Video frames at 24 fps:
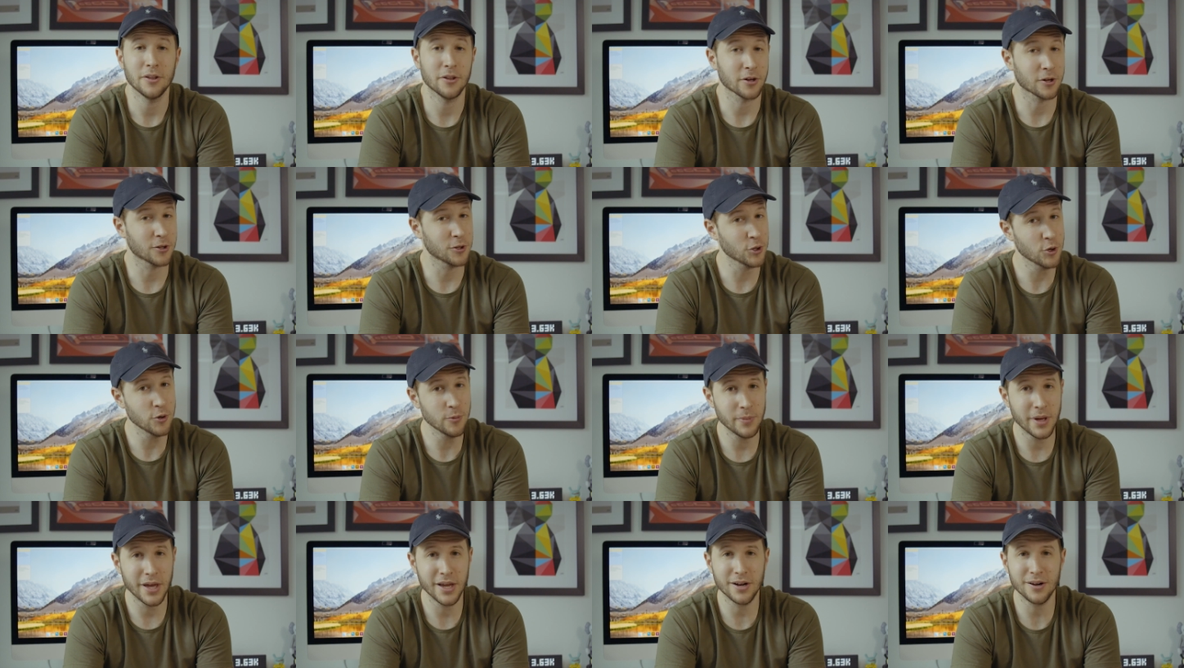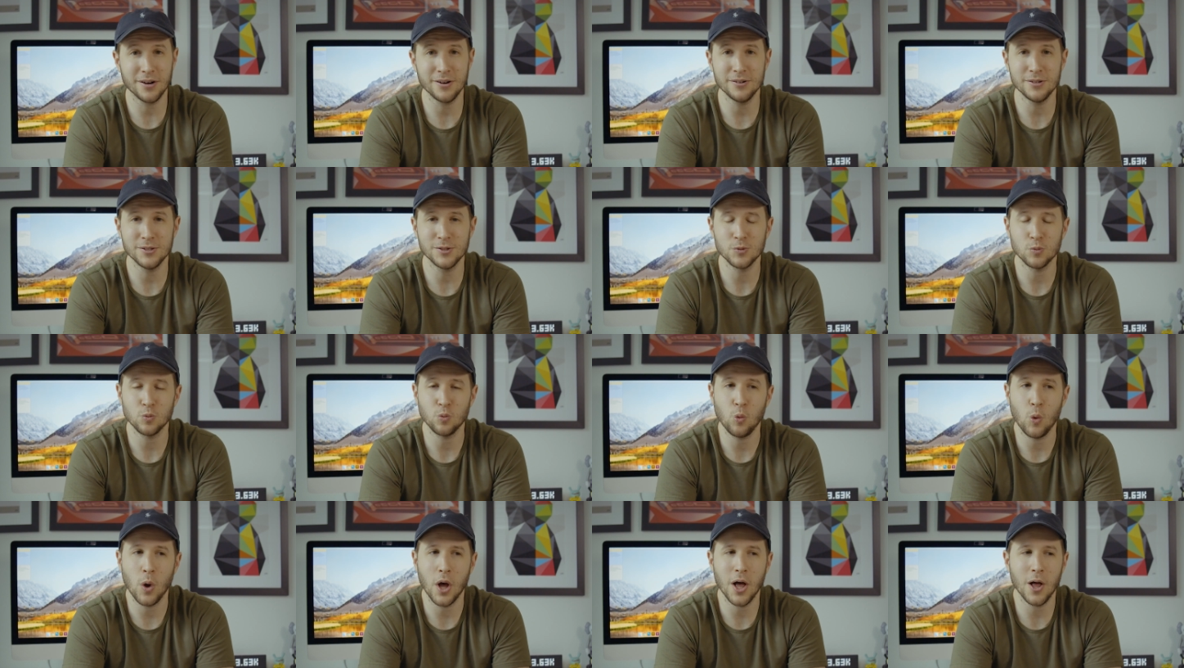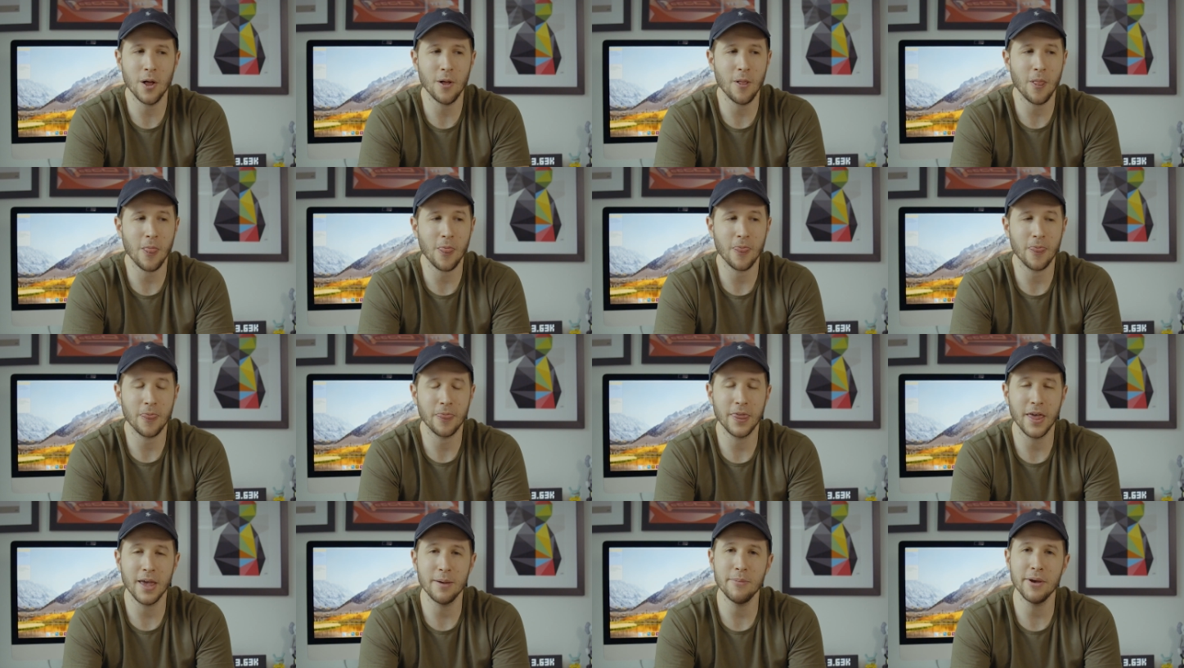And the glue makers, well,
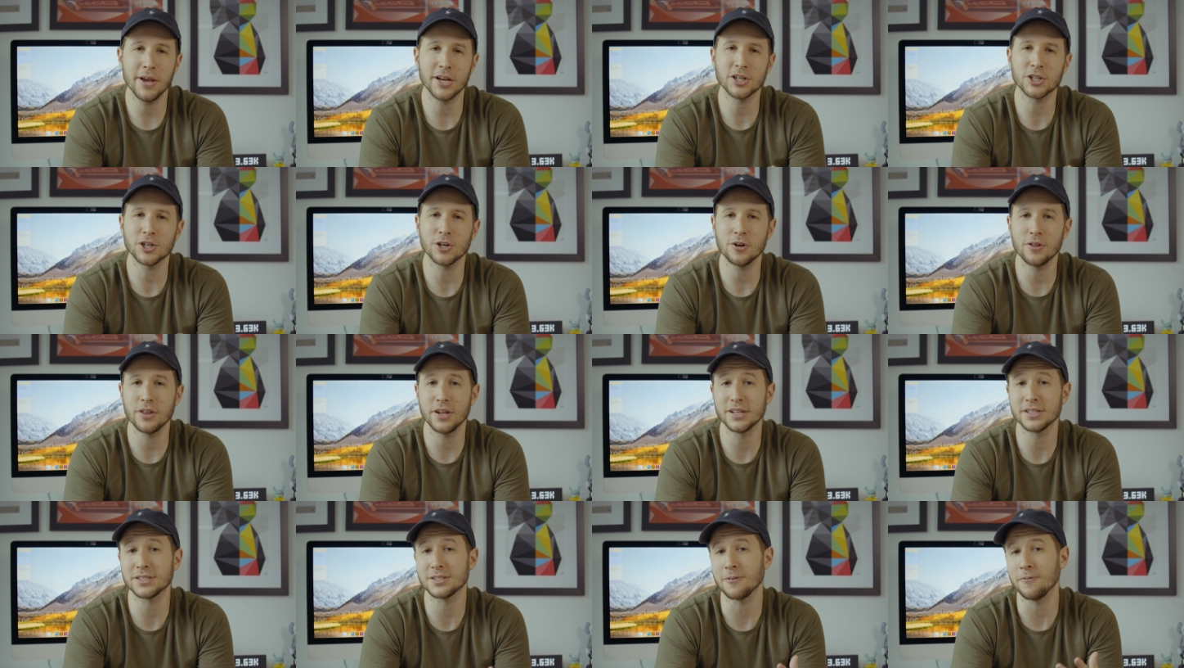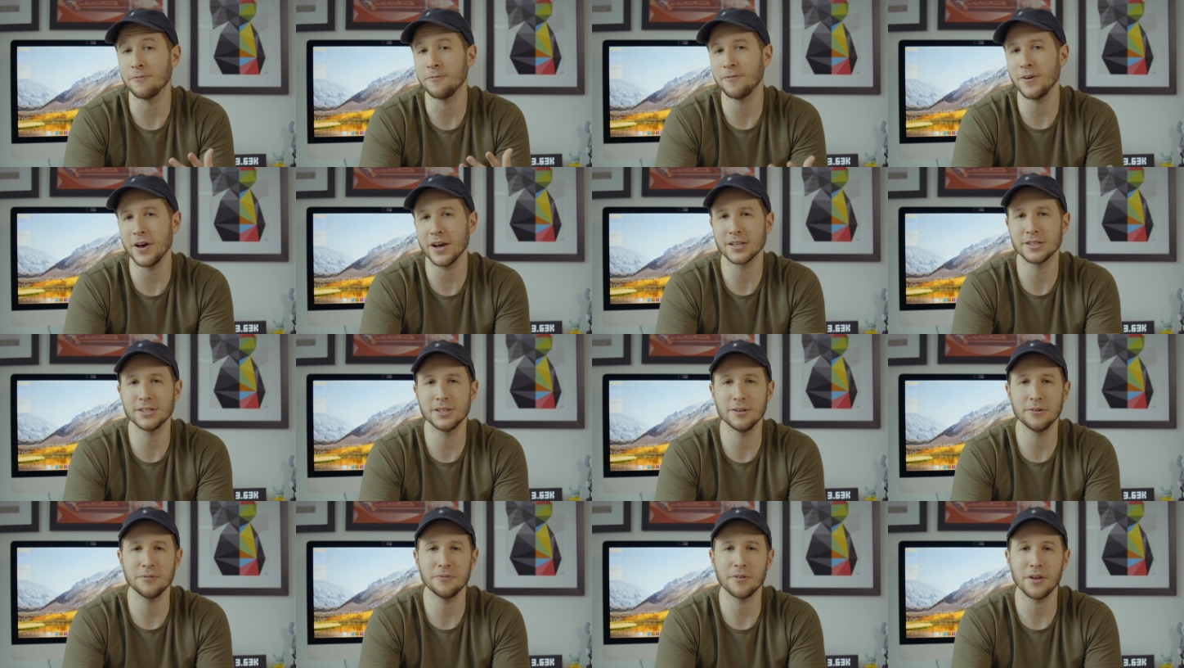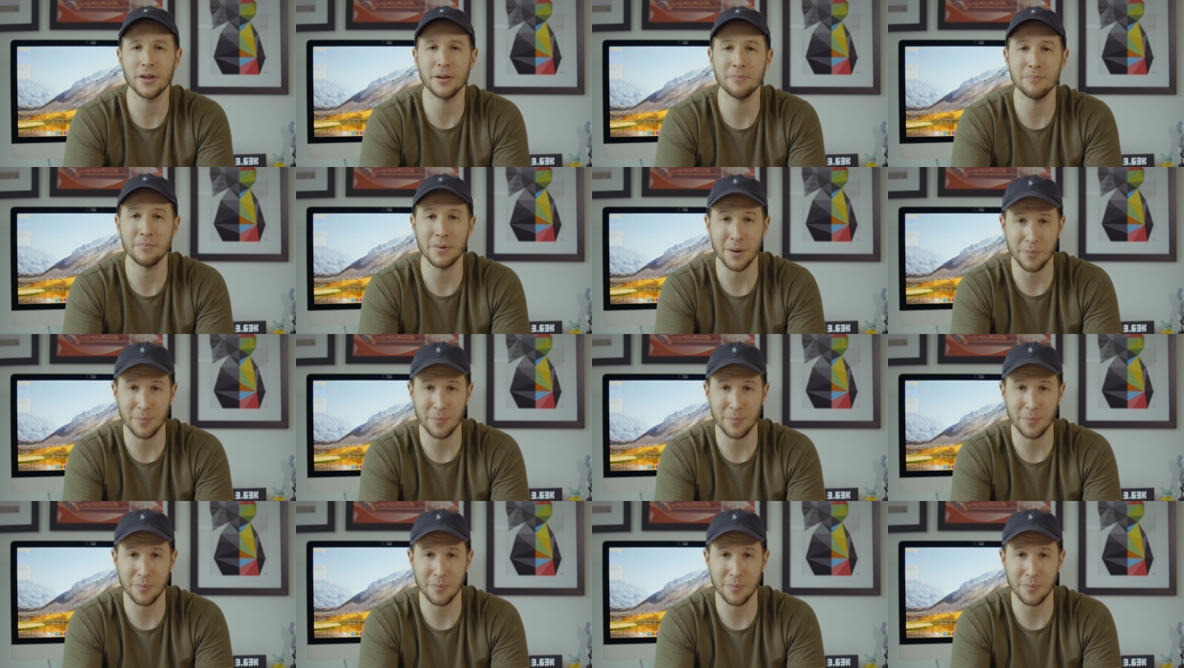they make sure that it's effective and